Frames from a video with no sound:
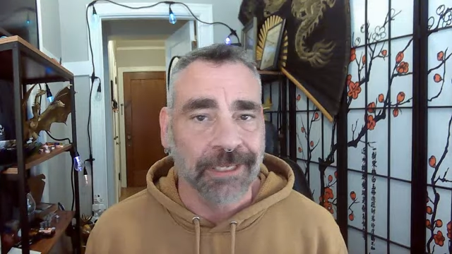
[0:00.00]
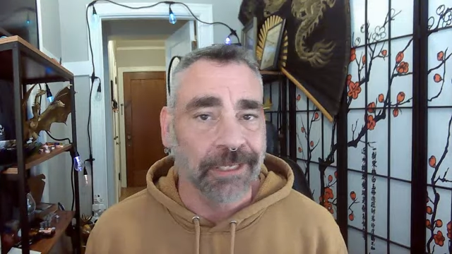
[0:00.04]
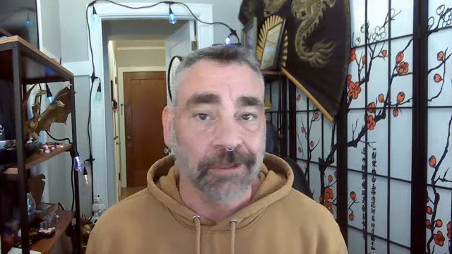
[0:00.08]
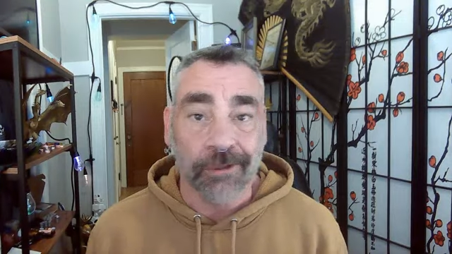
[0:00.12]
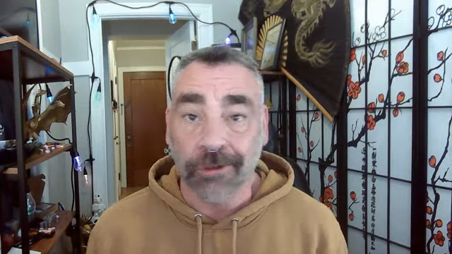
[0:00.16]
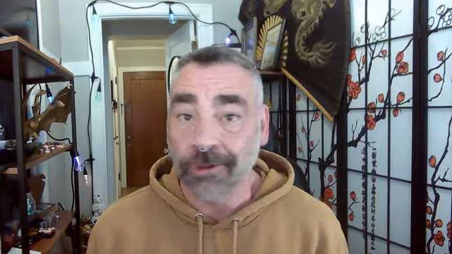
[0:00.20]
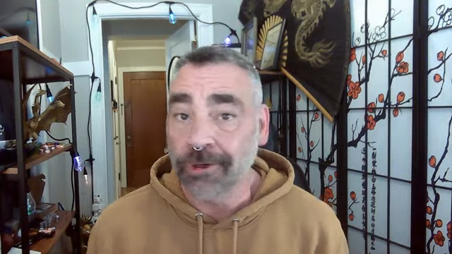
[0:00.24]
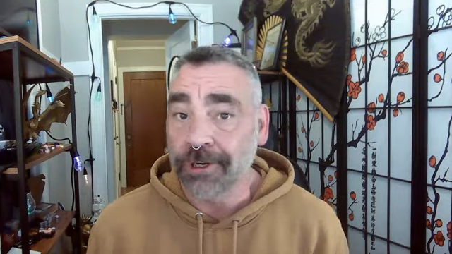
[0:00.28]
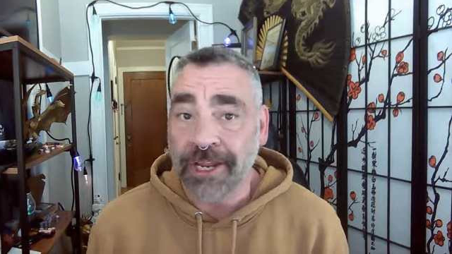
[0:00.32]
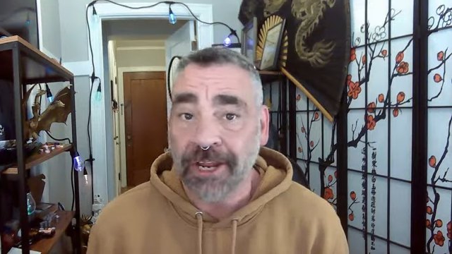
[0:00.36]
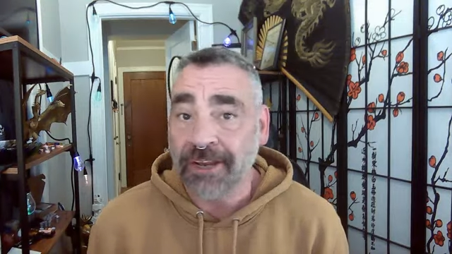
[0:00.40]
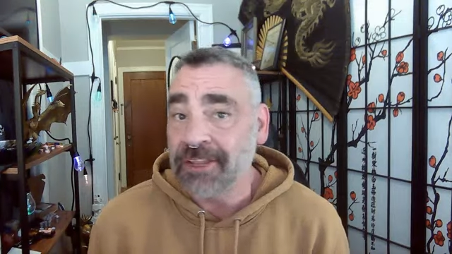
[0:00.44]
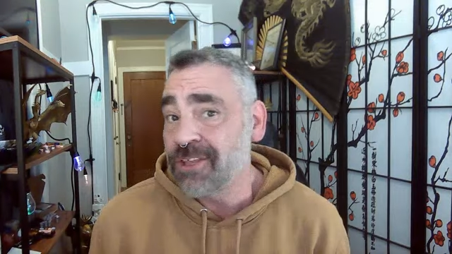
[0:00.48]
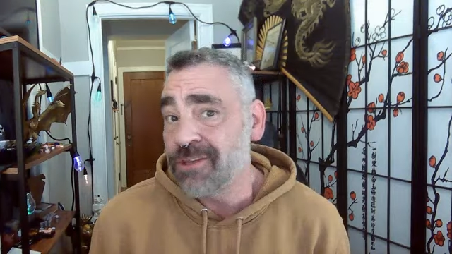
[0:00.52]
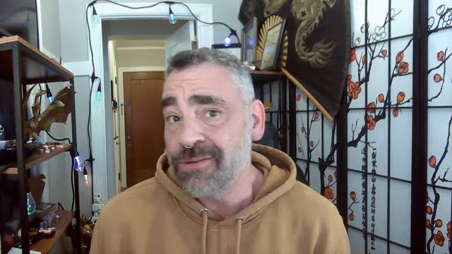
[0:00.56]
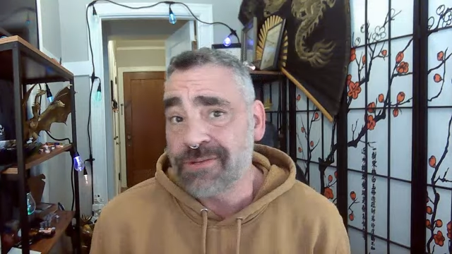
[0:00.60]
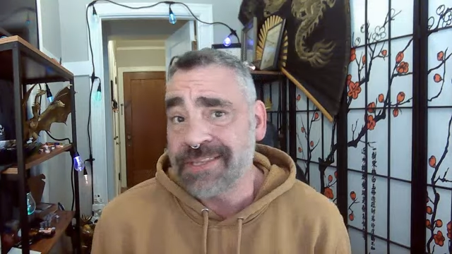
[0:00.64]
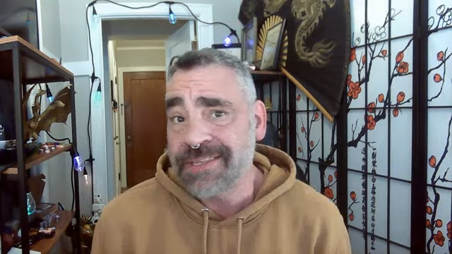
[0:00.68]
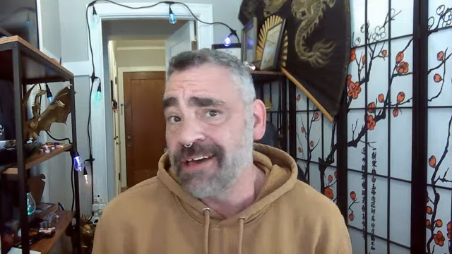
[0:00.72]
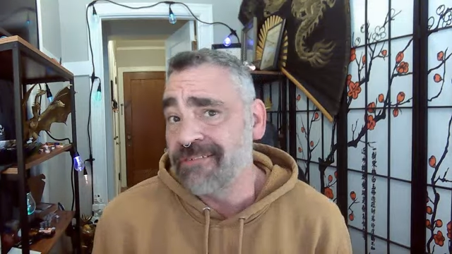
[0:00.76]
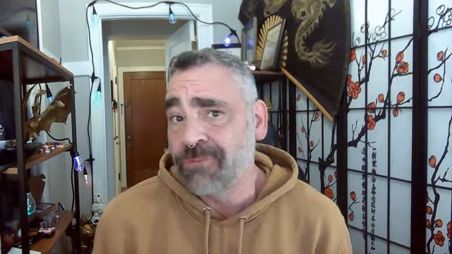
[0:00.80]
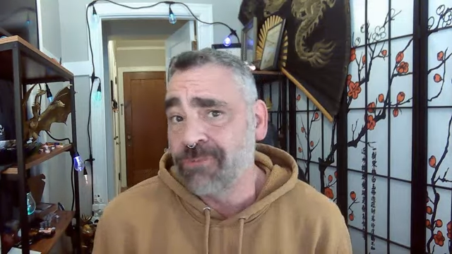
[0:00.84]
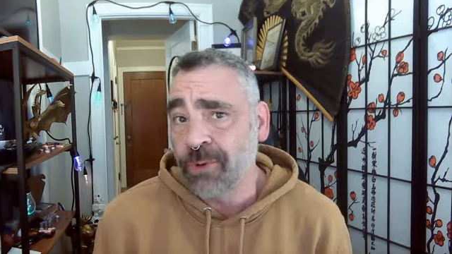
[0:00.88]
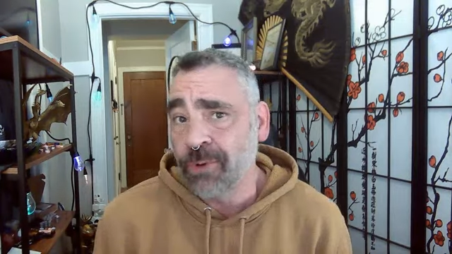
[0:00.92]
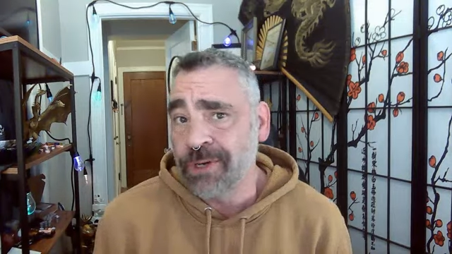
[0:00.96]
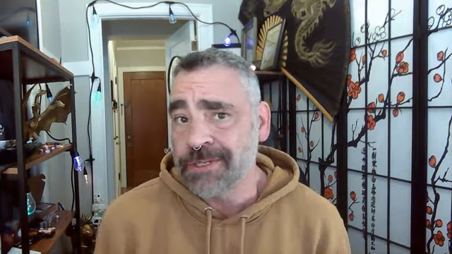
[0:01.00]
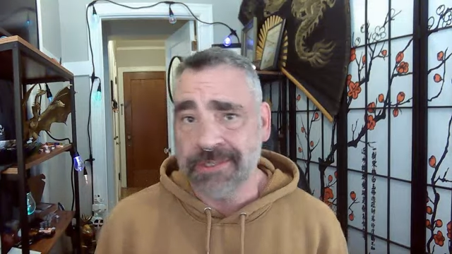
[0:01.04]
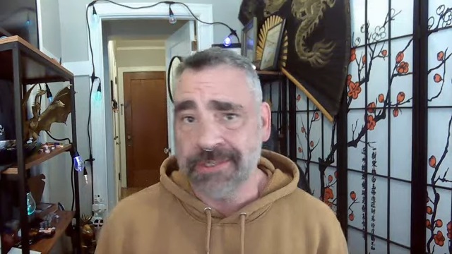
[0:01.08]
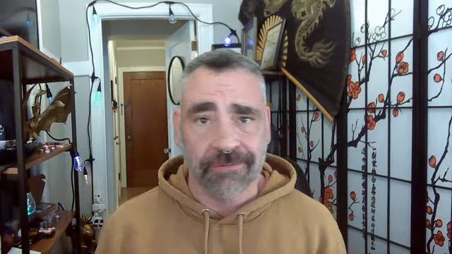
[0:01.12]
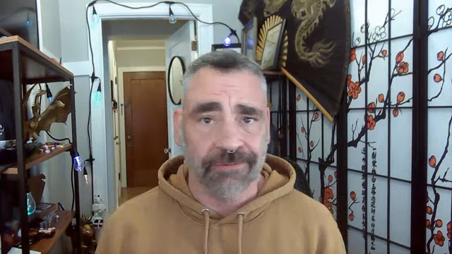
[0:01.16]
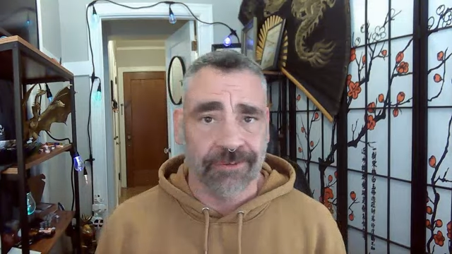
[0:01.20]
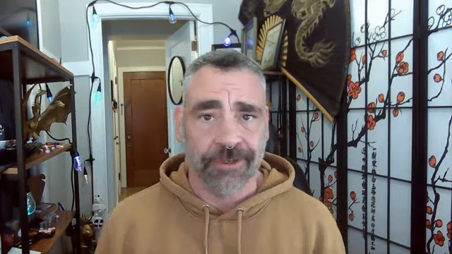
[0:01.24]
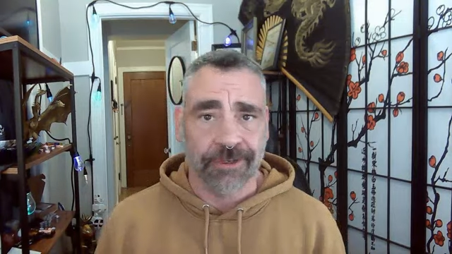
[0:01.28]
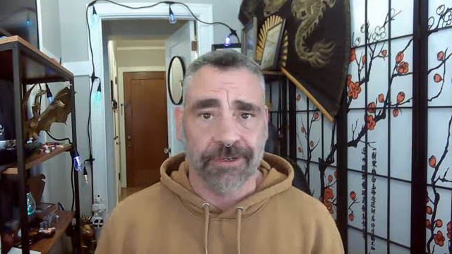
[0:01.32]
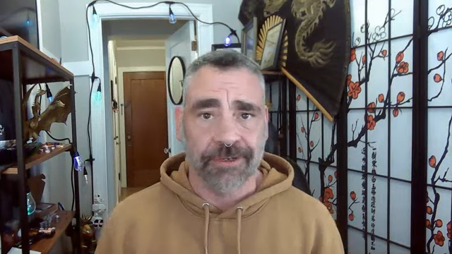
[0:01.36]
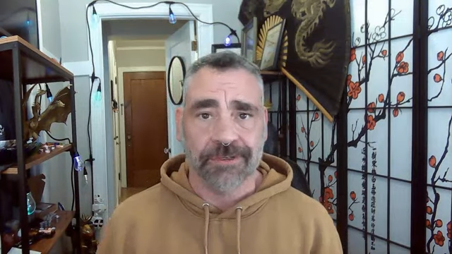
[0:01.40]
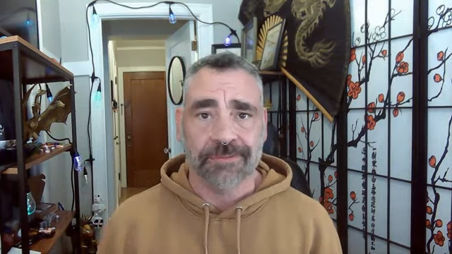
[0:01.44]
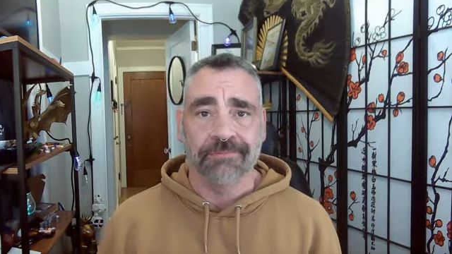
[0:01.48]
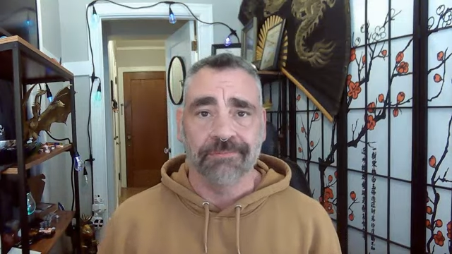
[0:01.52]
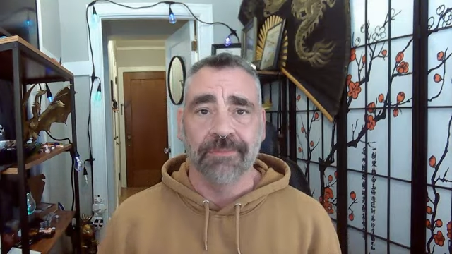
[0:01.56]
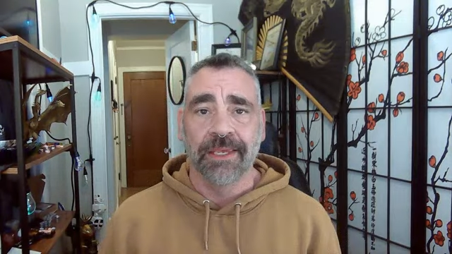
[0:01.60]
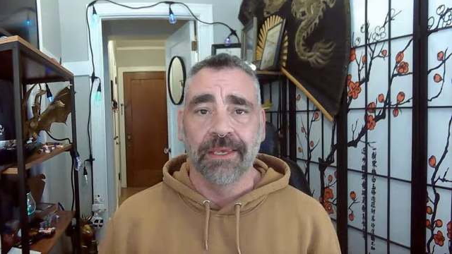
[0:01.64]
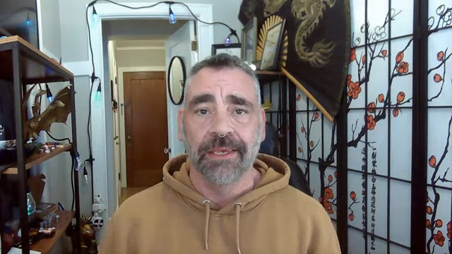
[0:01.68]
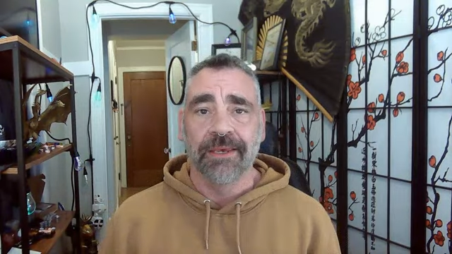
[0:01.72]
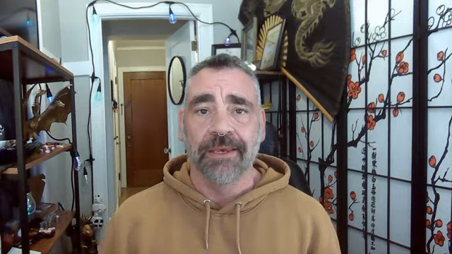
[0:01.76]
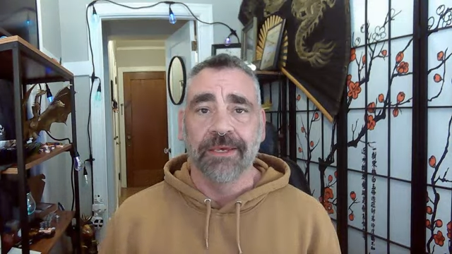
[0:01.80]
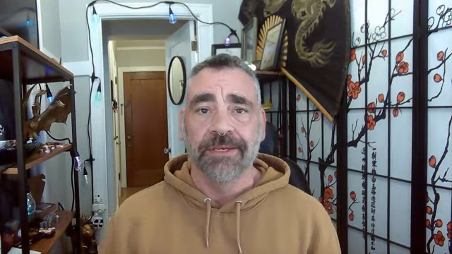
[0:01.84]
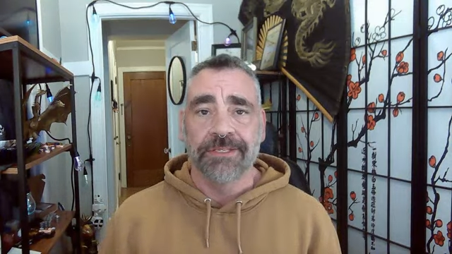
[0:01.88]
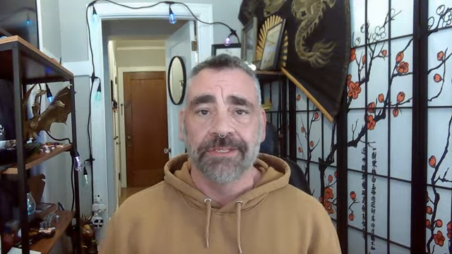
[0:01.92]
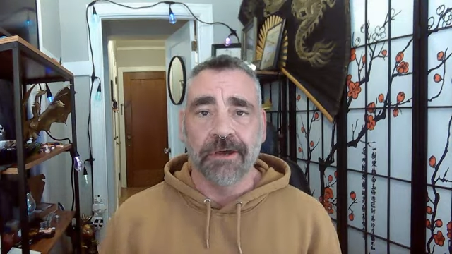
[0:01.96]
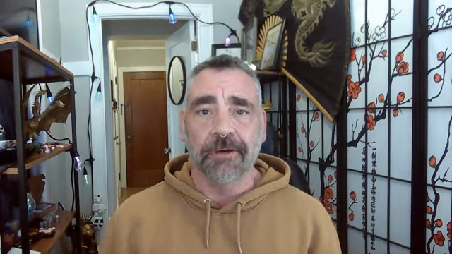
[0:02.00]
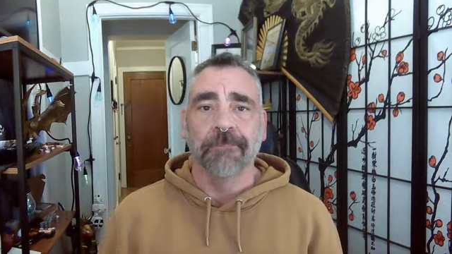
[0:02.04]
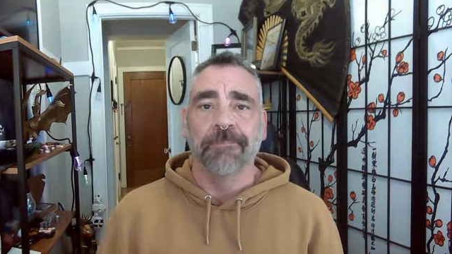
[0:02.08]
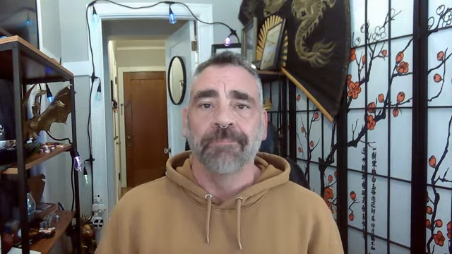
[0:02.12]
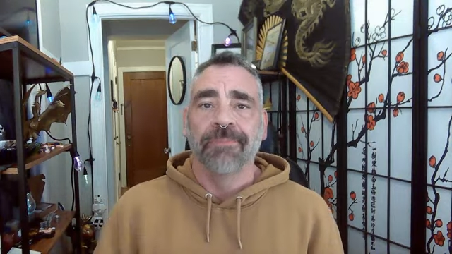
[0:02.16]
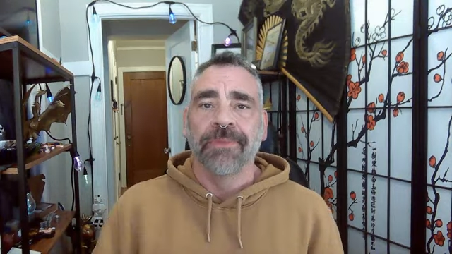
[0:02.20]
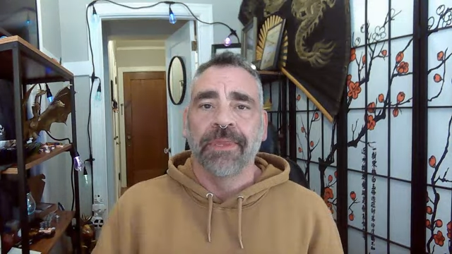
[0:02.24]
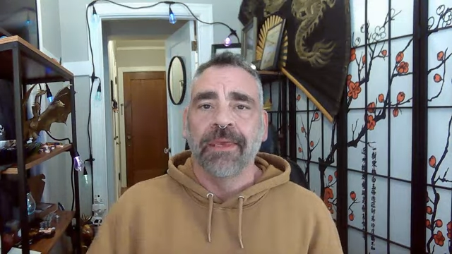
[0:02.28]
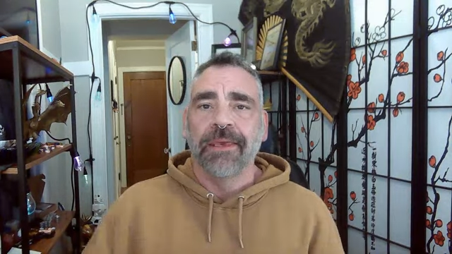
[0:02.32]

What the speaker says: learn how to use that voice of yours. So